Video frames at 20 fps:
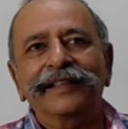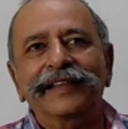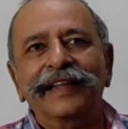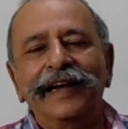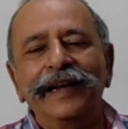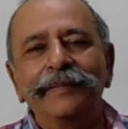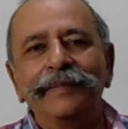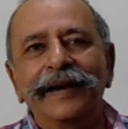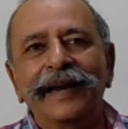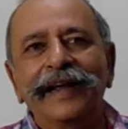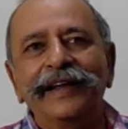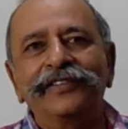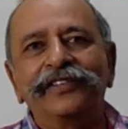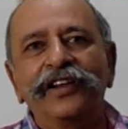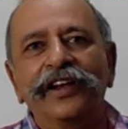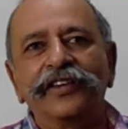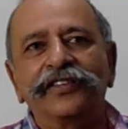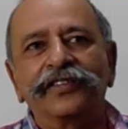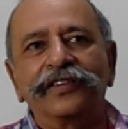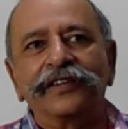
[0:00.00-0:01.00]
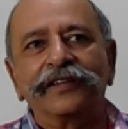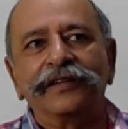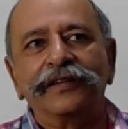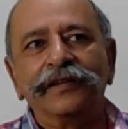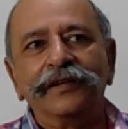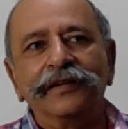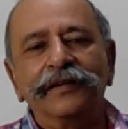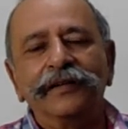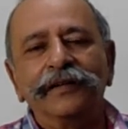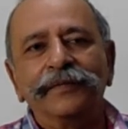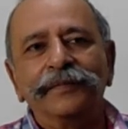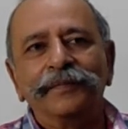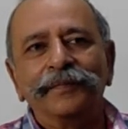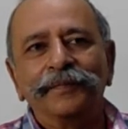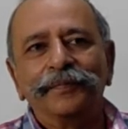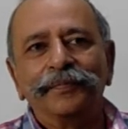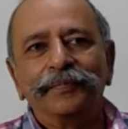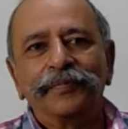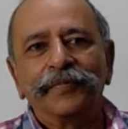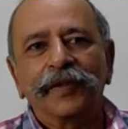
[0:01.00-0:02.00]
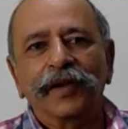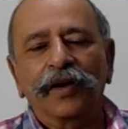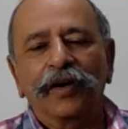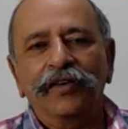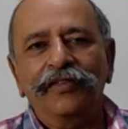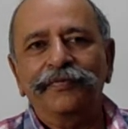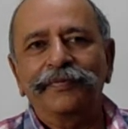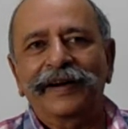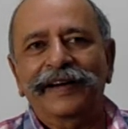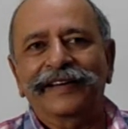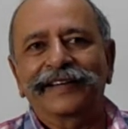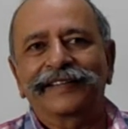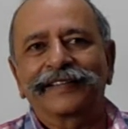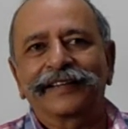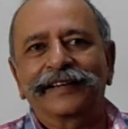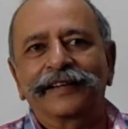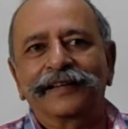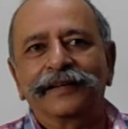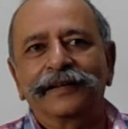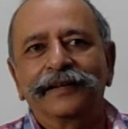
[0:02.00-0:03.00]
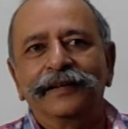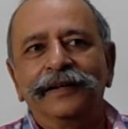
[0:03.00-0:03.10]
Talibanization of Pakistan.